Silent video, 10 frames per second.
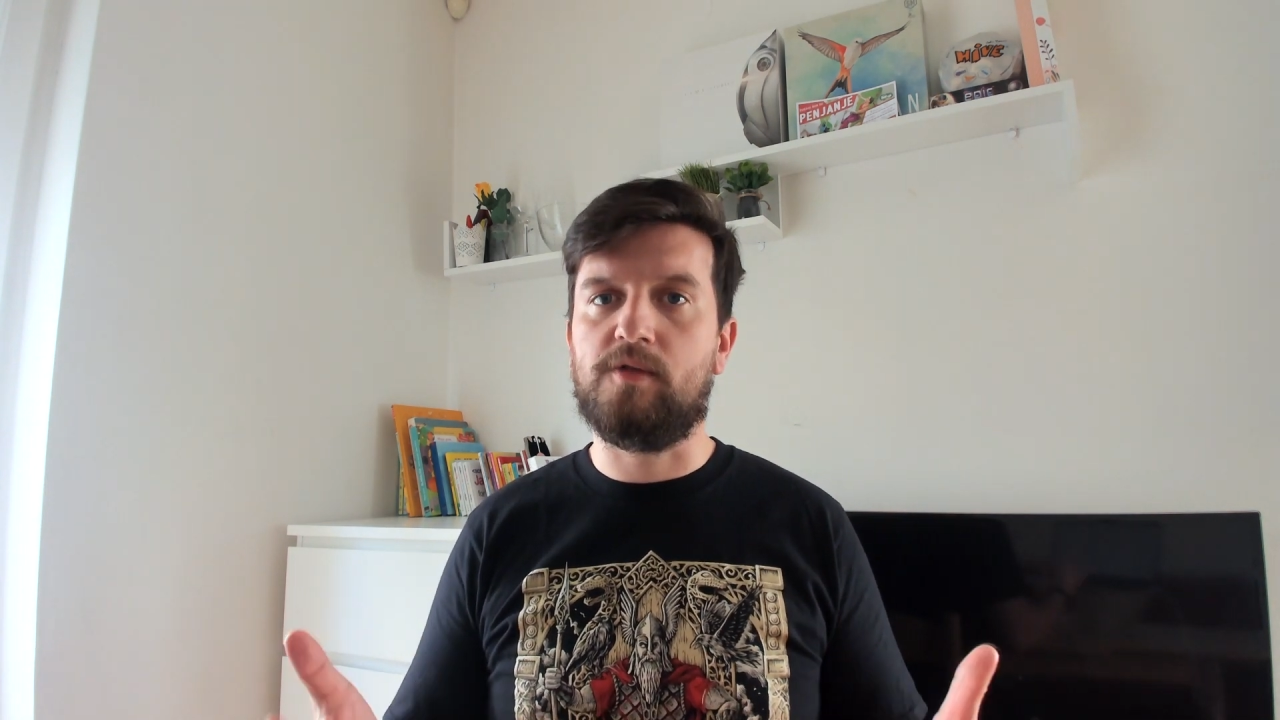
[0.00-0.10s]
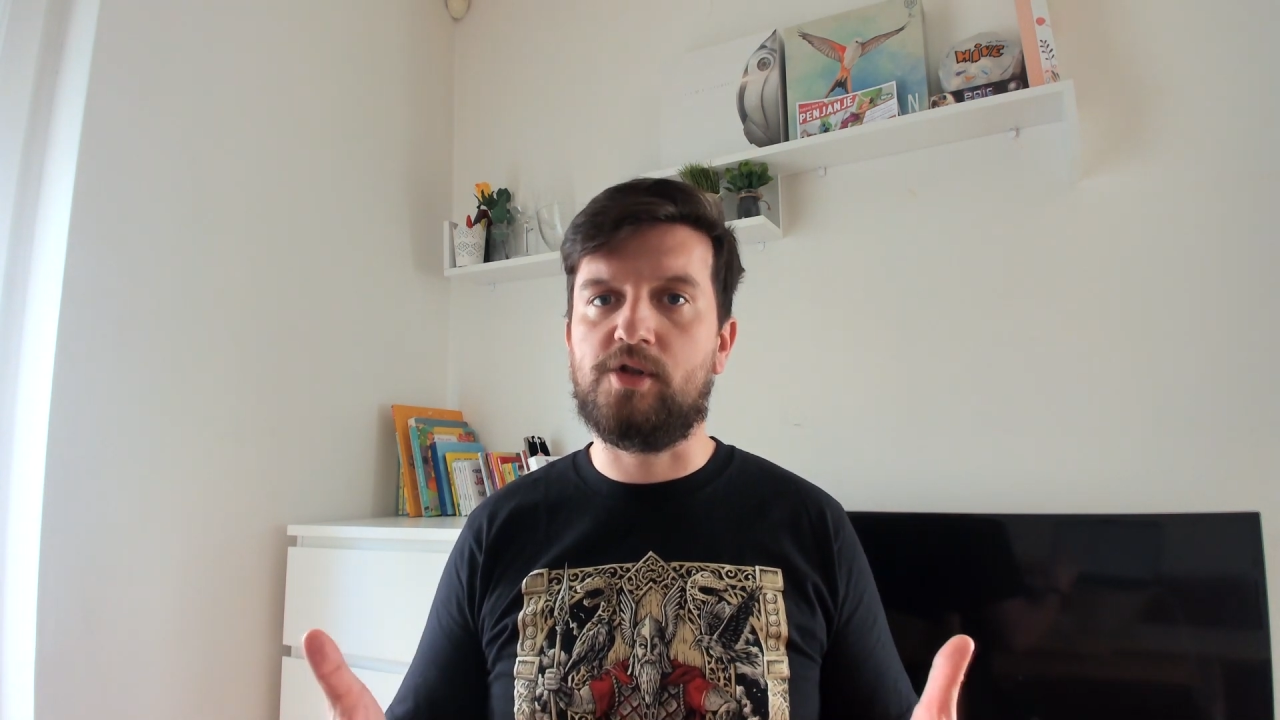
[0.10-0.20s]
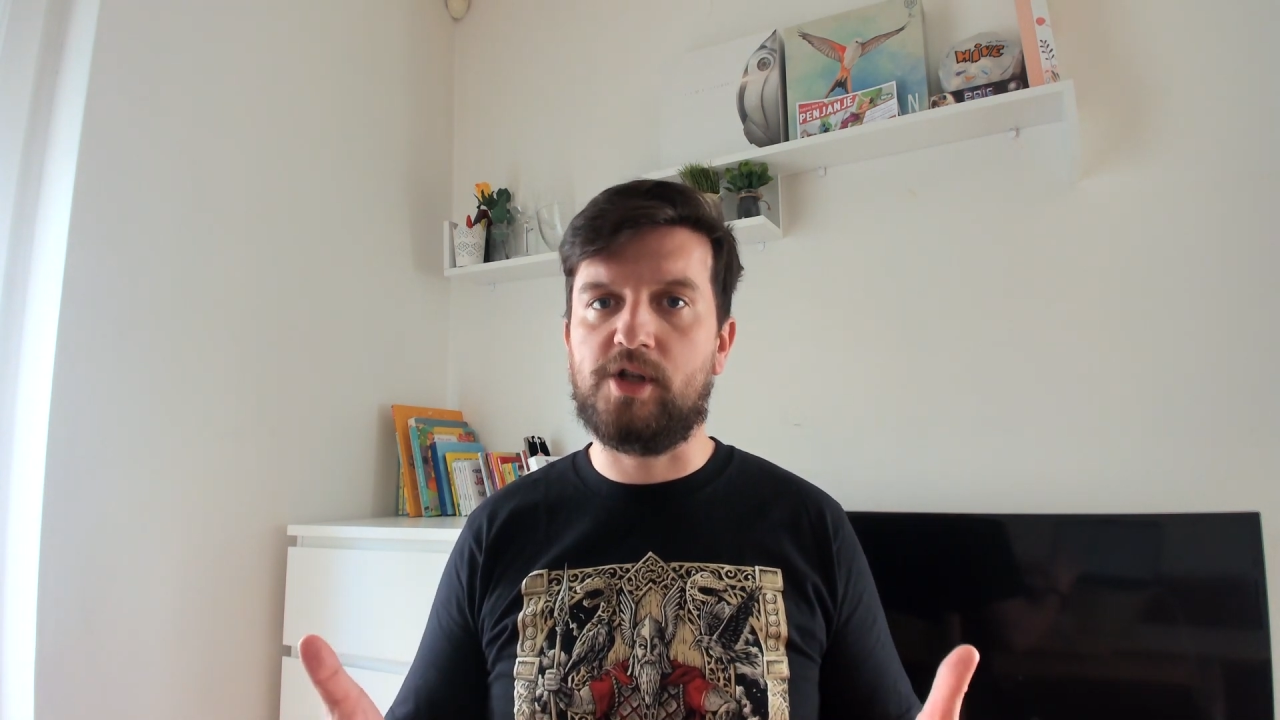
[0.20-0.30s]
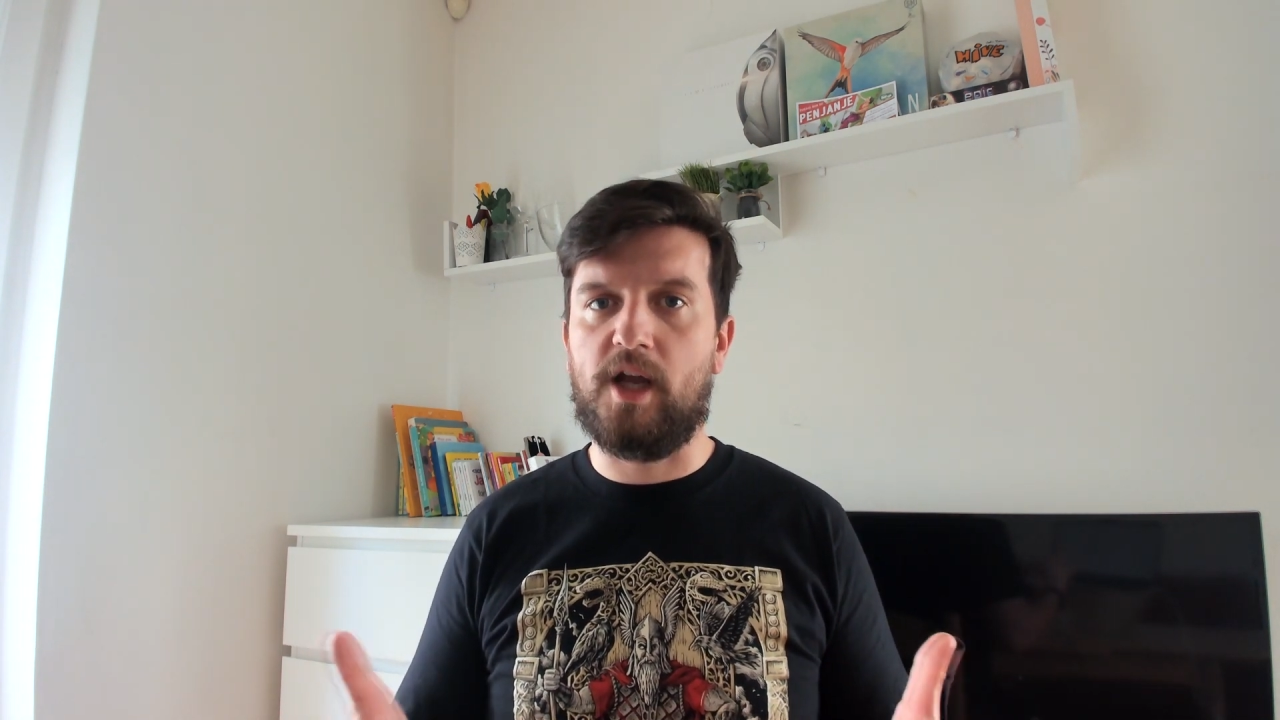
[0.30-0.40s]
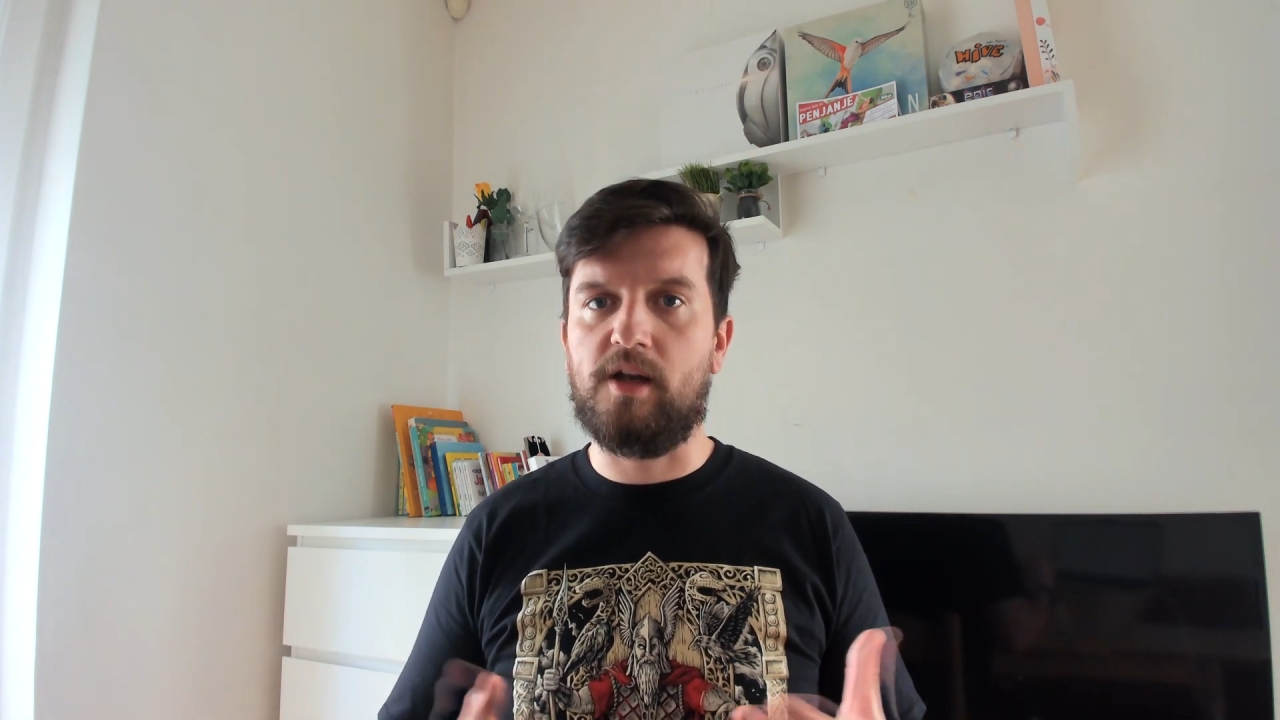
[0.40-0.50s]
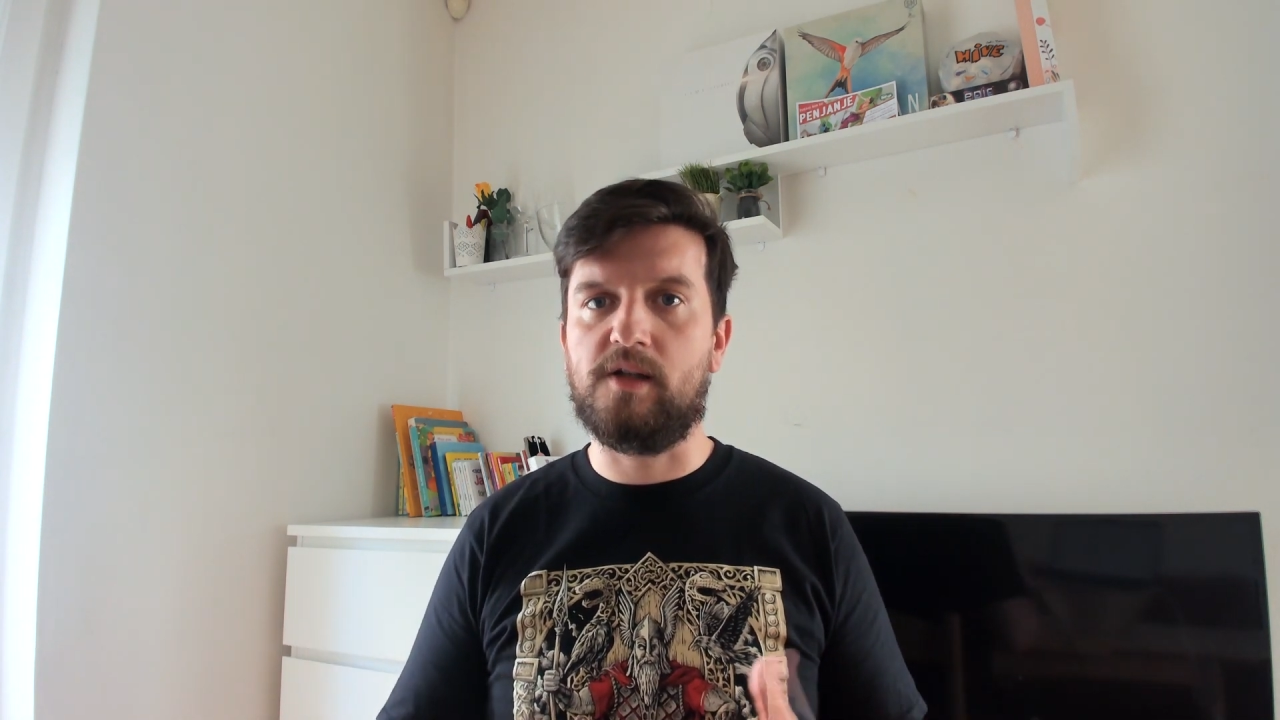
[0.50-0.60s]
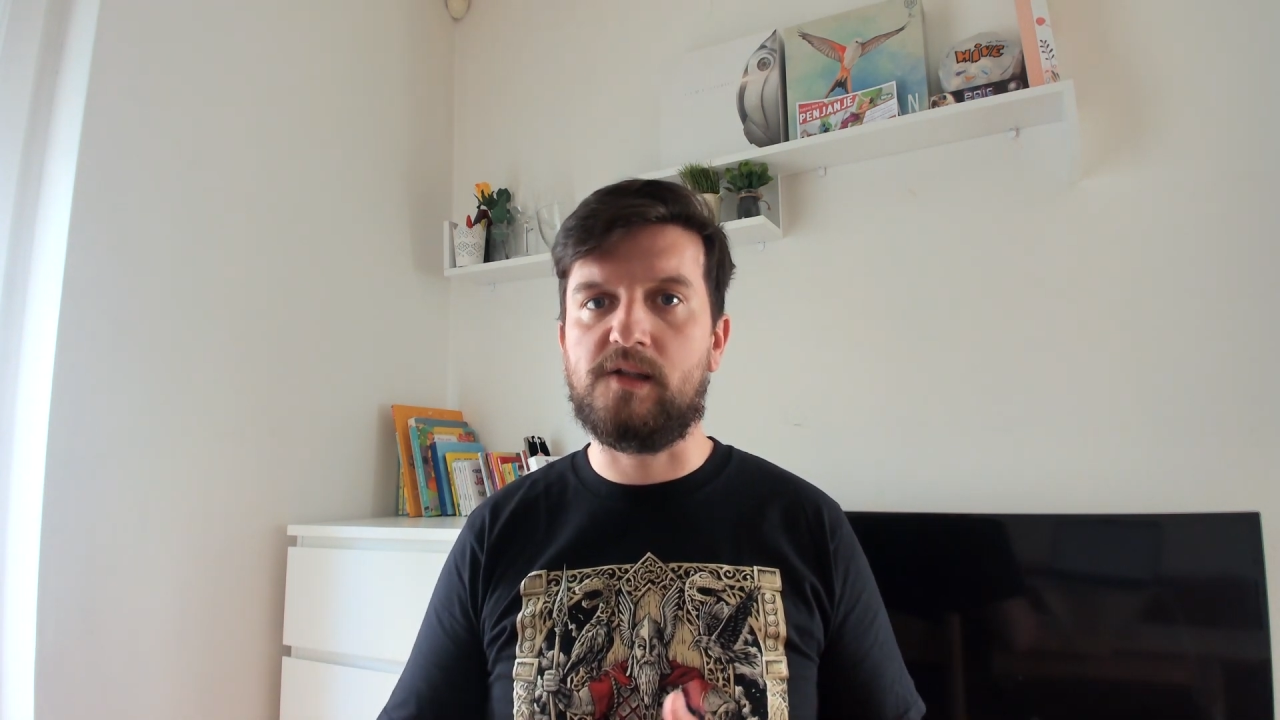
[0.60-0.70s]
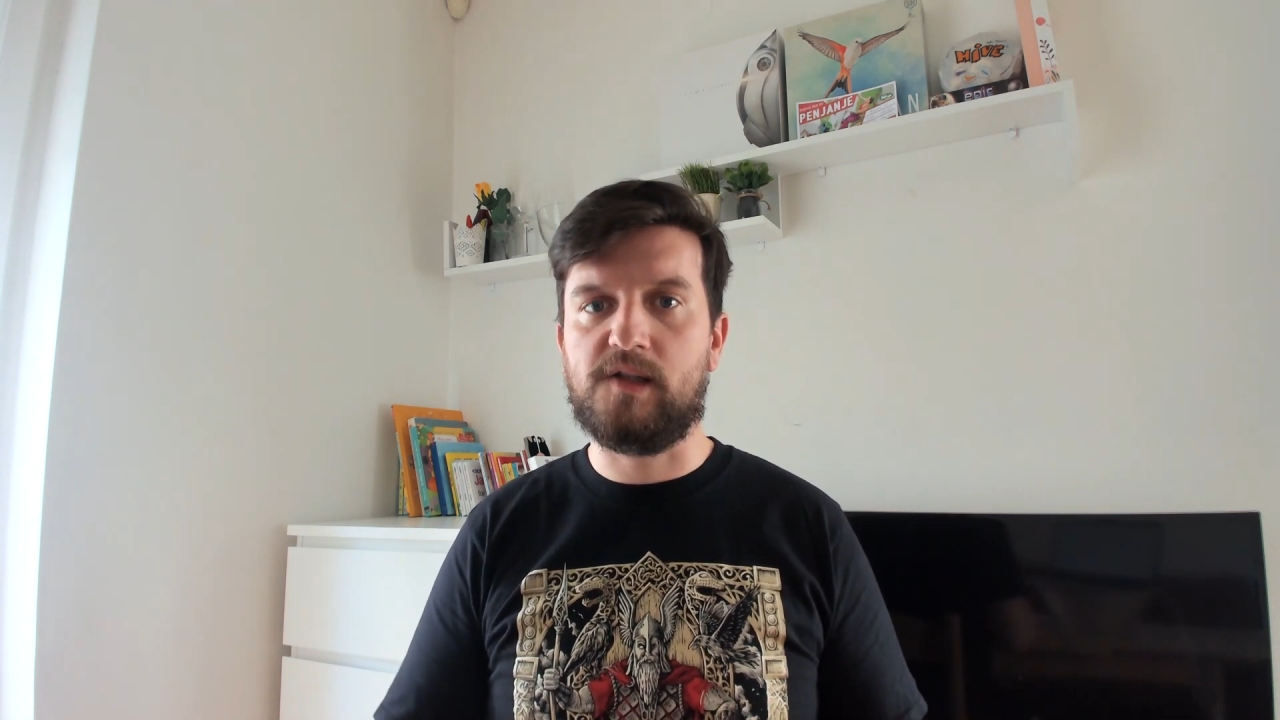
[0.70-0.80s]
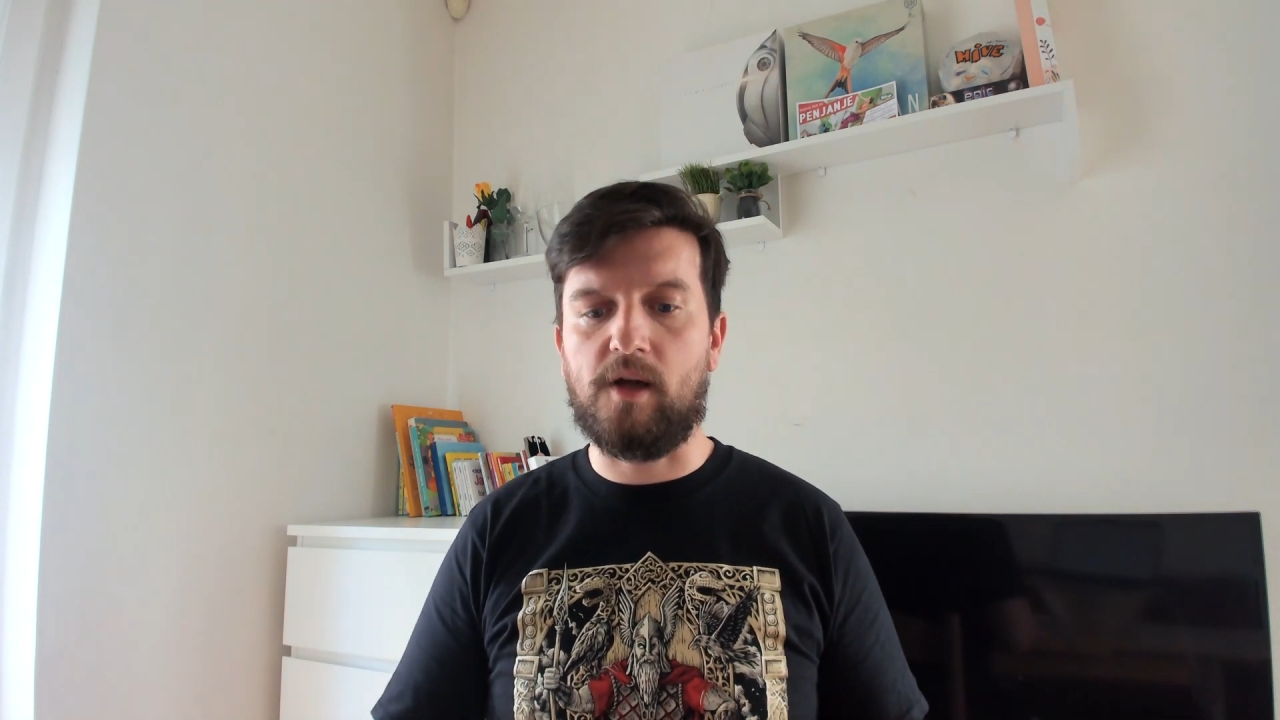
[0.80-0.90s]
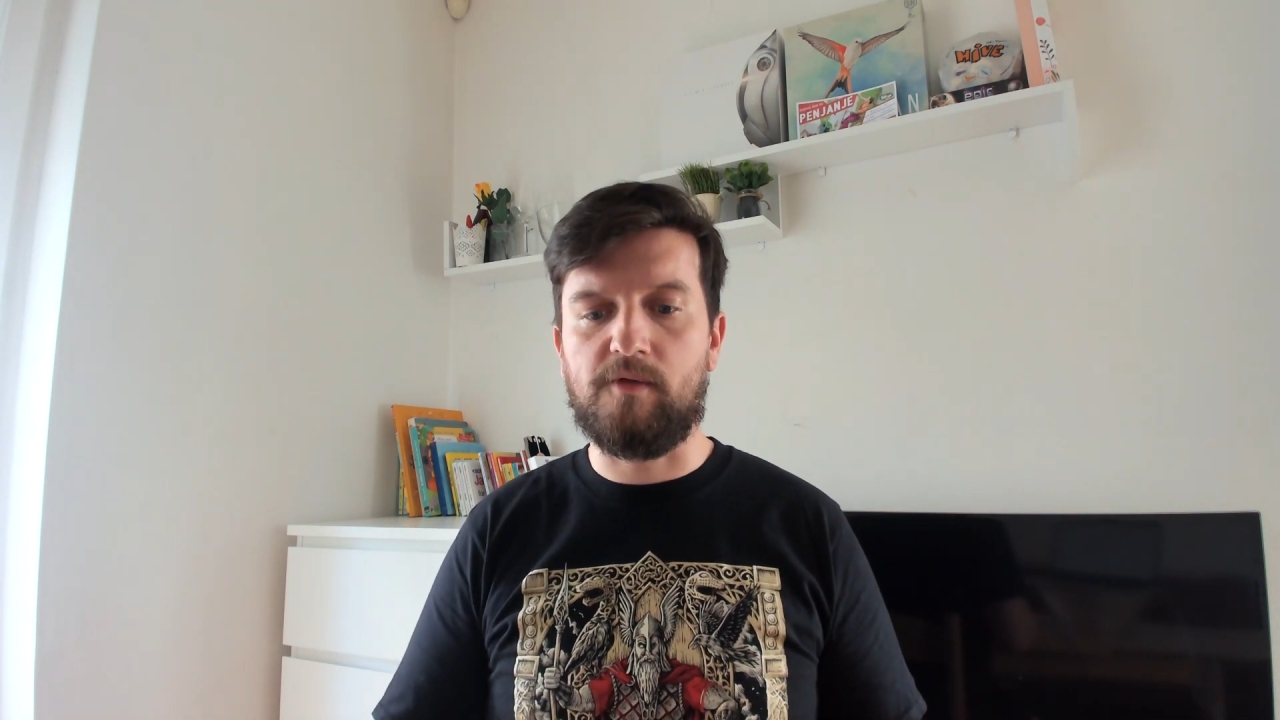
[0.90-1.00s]
the chain
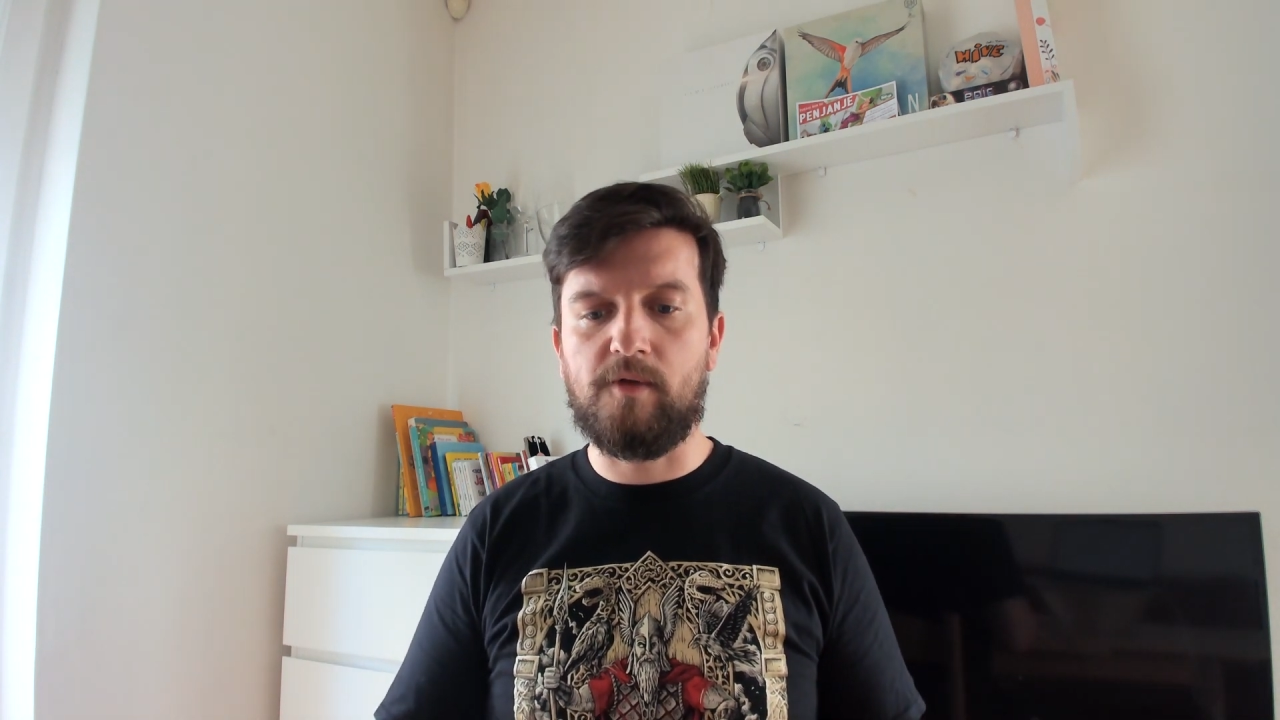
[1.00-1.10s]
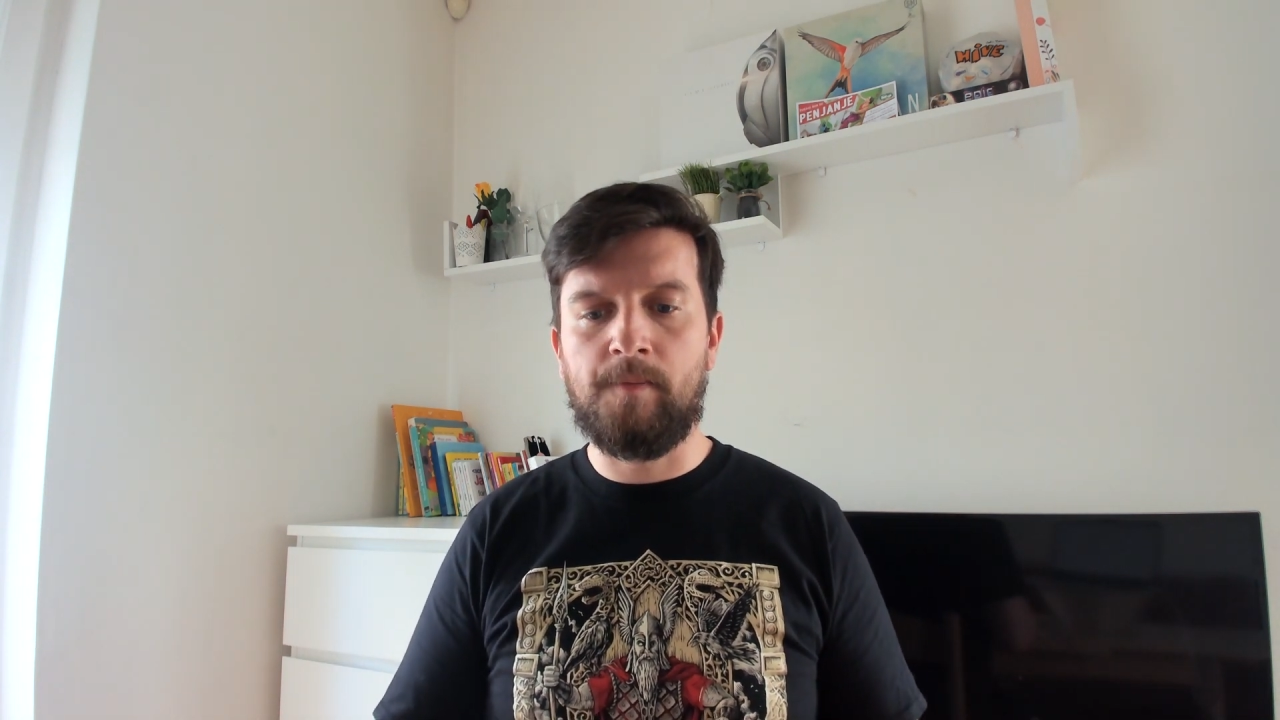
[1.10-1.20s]
itself.